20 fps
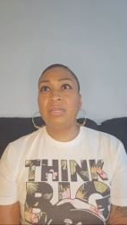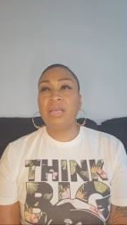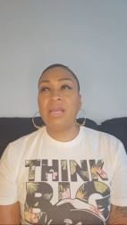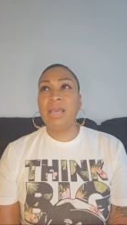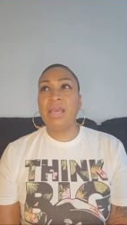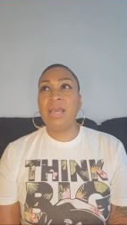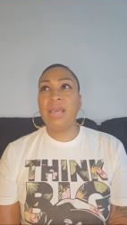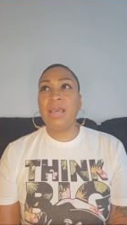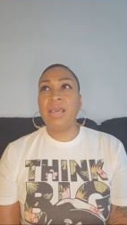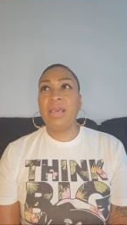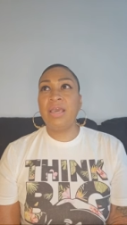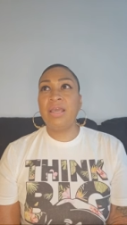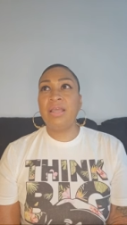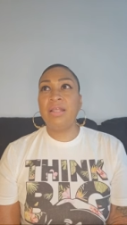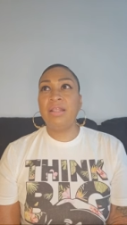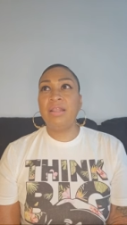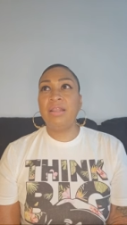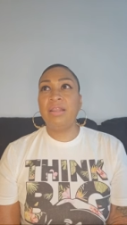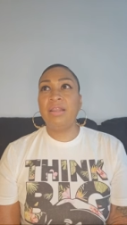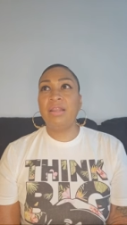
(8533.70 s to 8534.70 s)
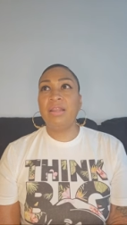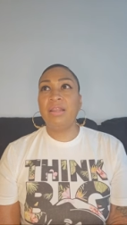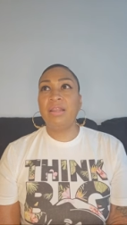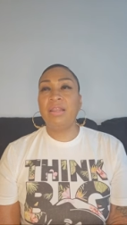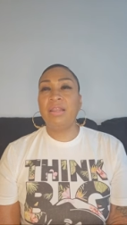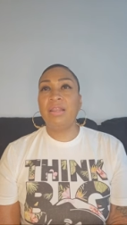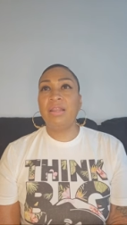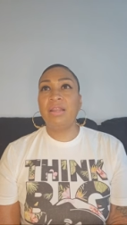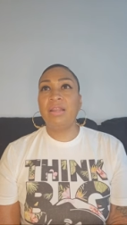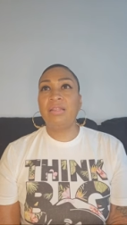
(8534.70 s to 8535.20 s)
and
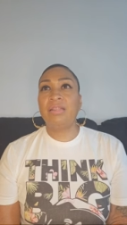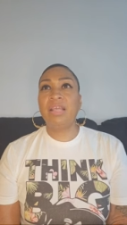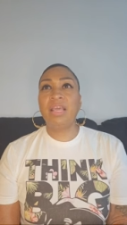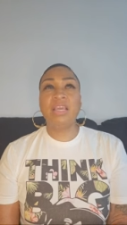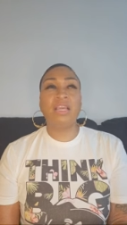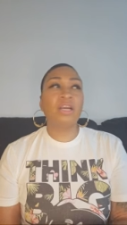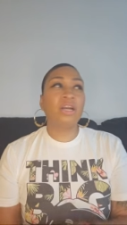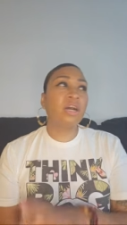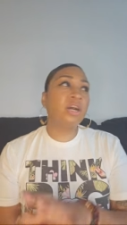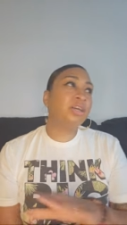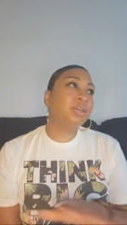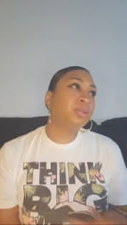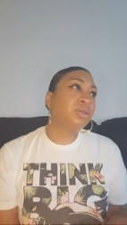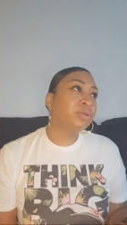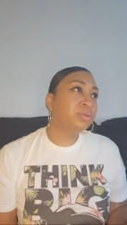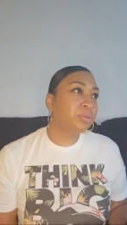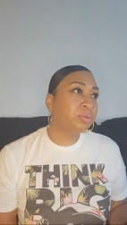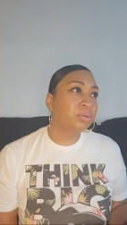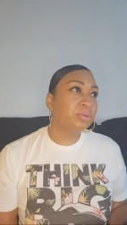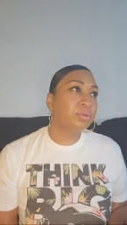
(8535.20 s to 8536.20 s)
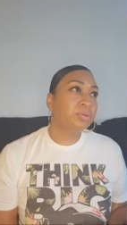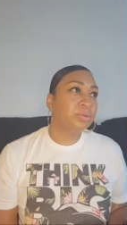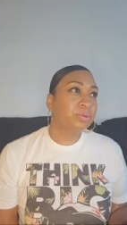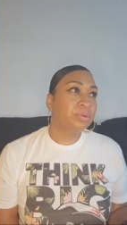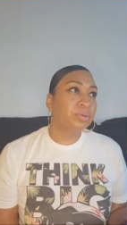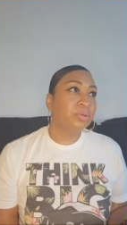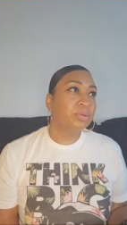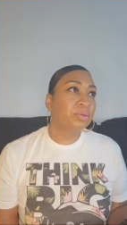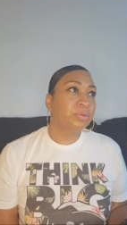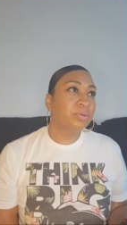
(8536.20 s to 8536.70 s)
they cut you
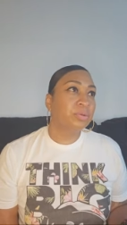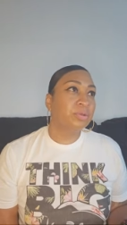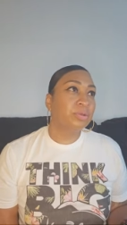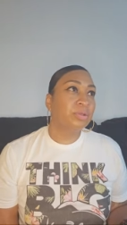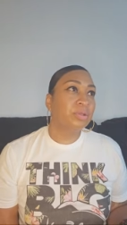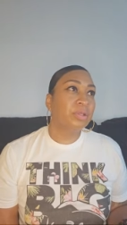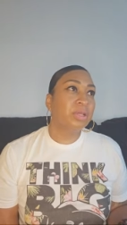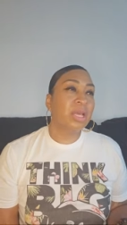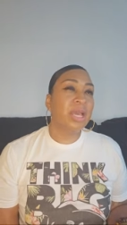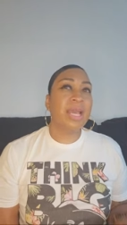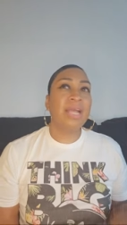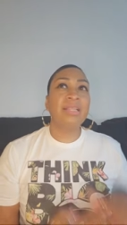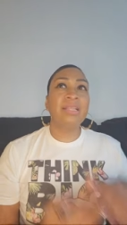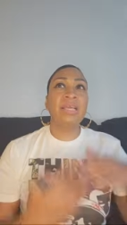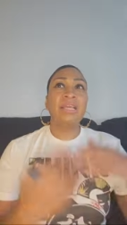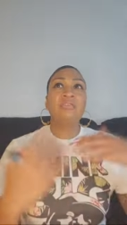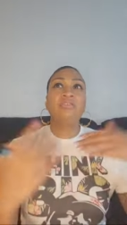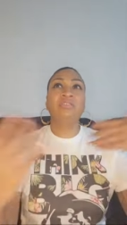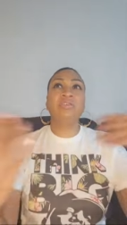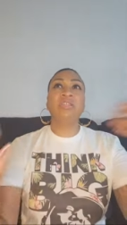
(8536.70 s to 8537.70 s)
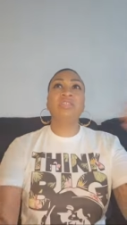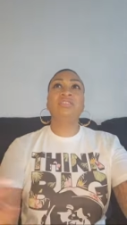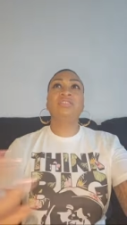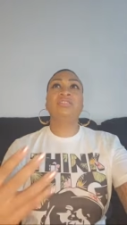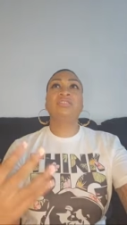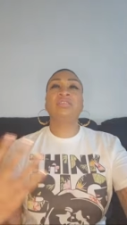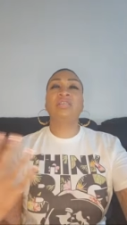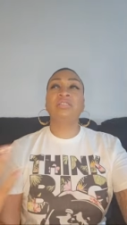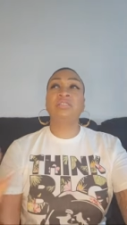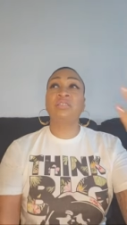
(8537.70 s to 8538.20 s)
and they finish the
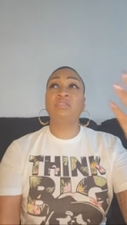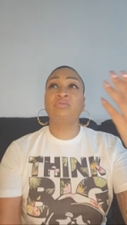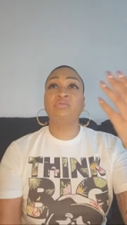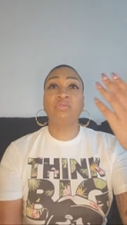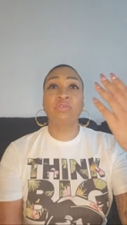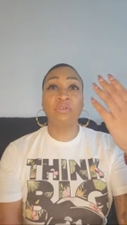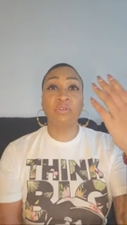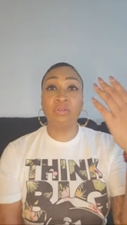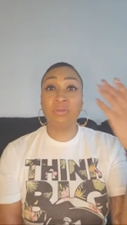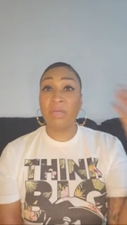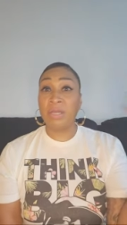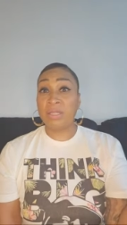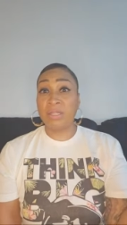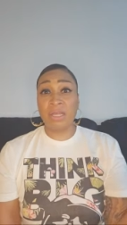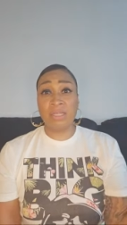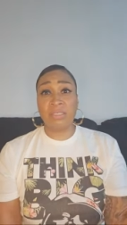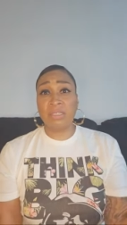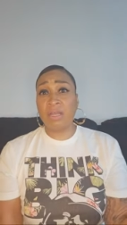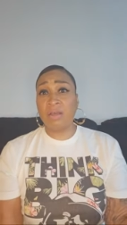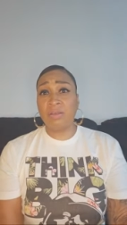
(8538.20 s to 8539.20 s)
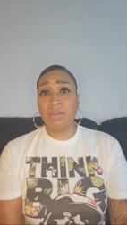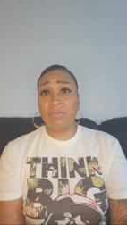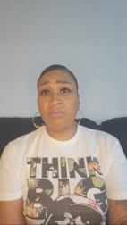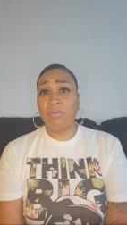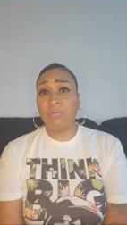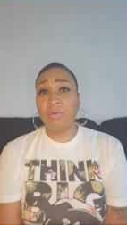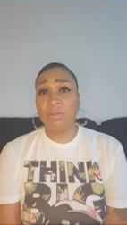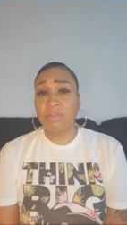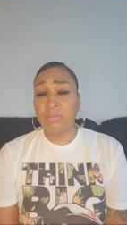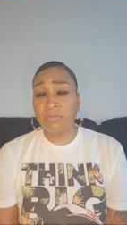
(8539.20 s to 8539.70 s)
sentence for you and that's not
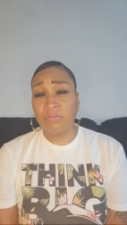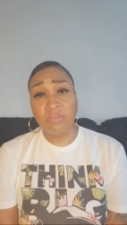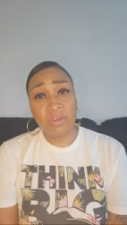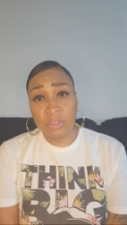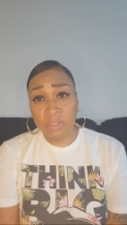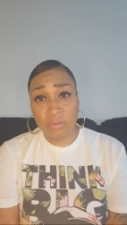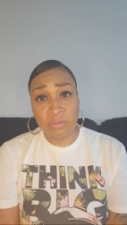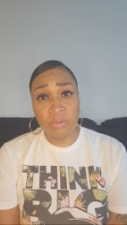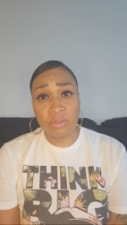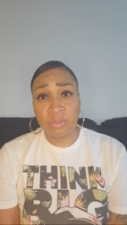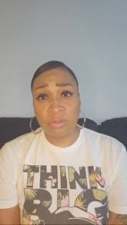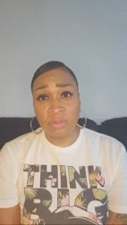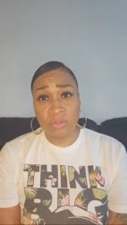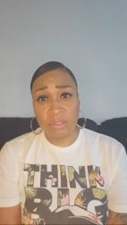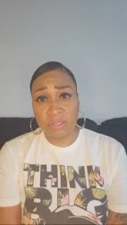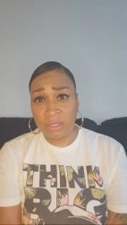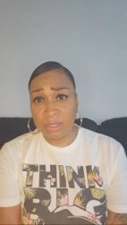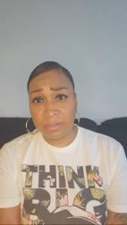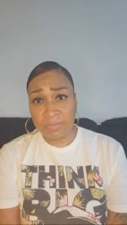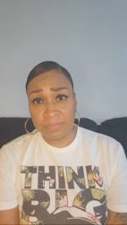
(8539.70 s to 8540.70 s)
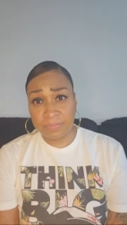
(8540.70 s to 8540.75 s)
even what the fuck you was gonna say